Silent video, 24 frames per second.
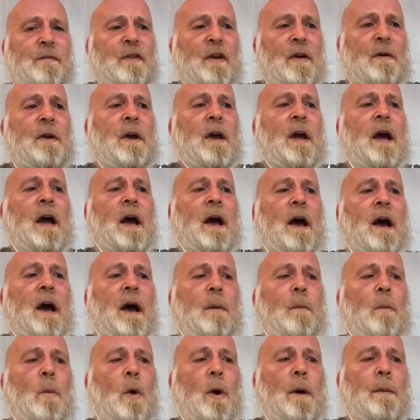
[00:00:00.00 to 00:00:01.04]
So
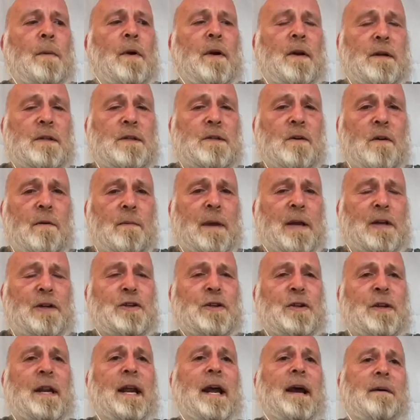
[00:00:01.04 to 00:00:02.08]
what I'm going to sort of
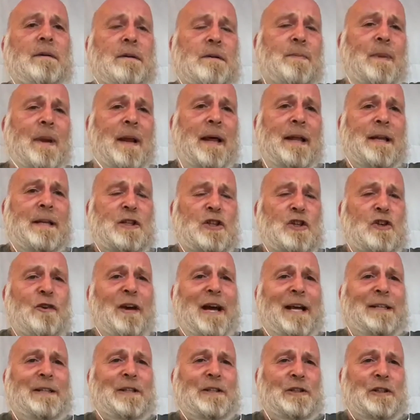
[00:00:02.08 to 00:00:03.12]
mention now is planning
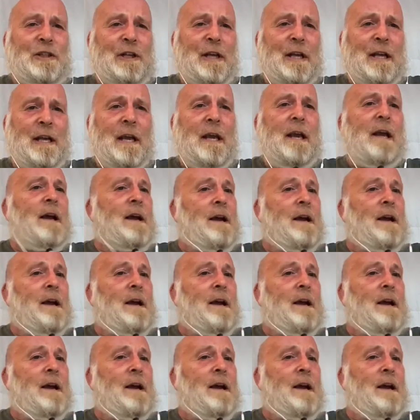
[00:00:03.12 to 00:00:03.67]
strategy,